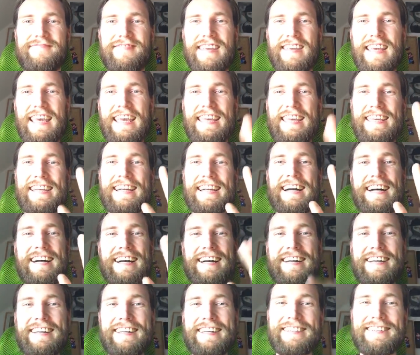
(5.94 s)
Hey
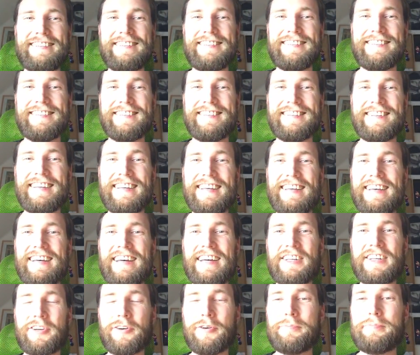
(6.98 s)
guys,
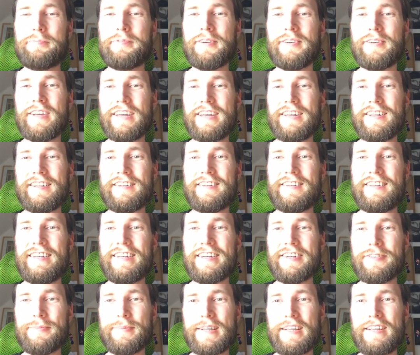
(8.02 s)
I hope you can
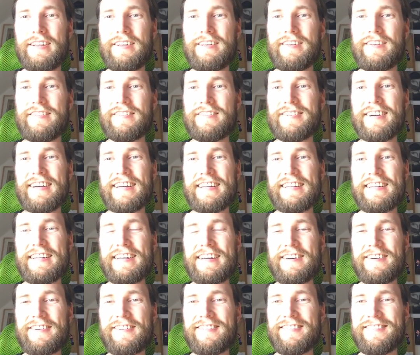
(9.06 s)
hear me right
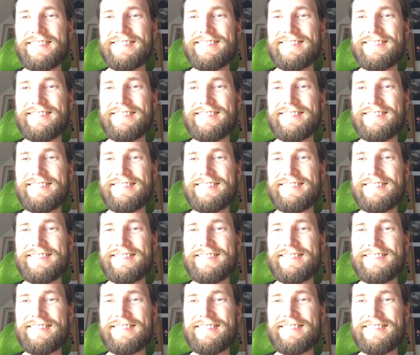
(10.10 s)
now.